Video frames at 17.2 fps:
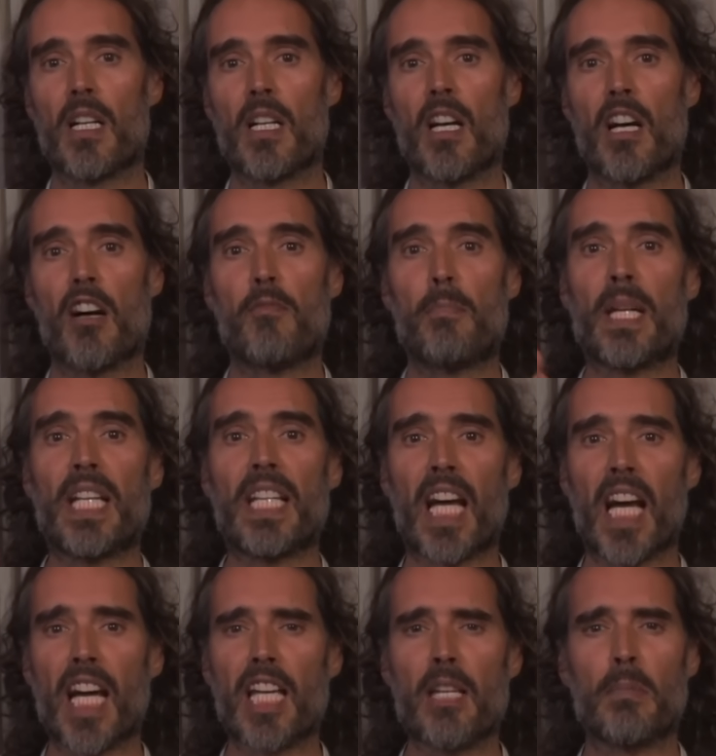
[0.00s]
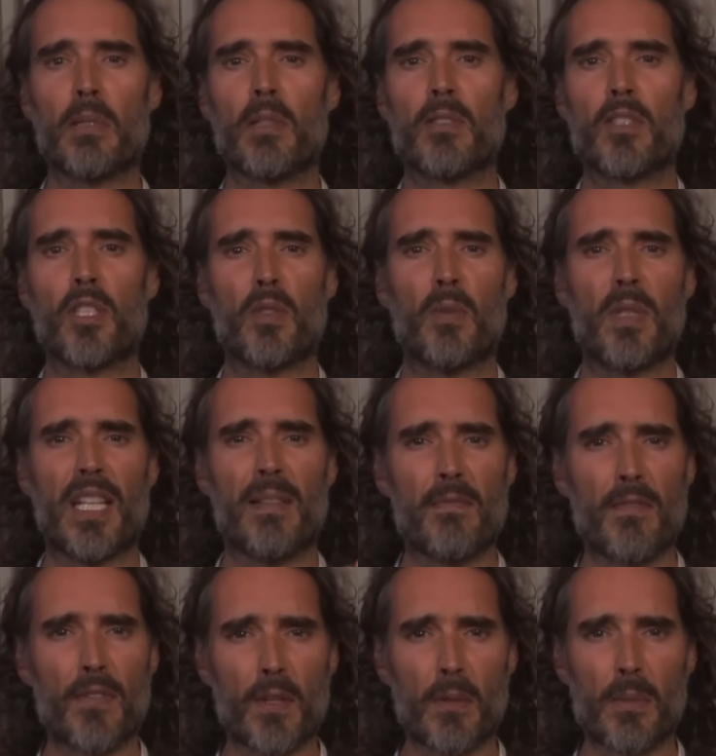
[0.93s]
have been able to
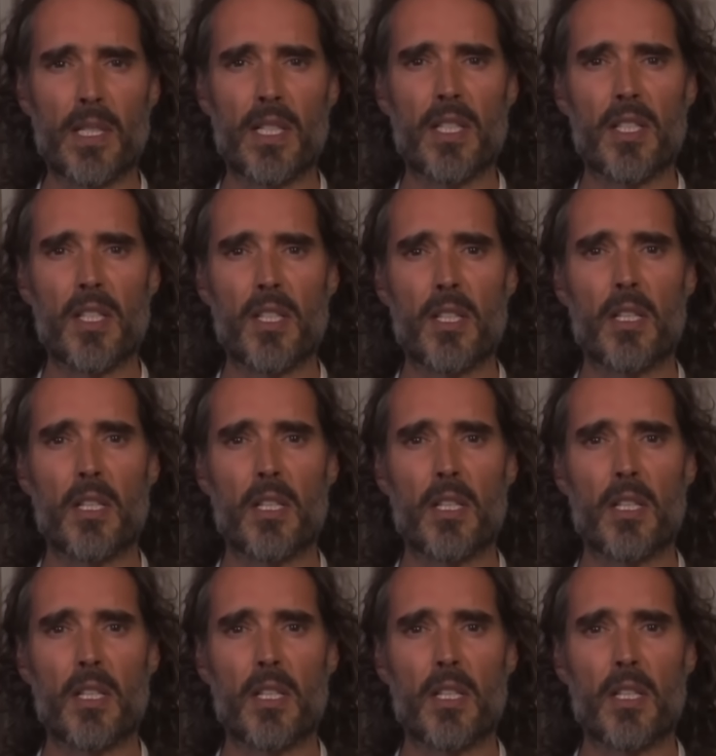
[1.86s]
influence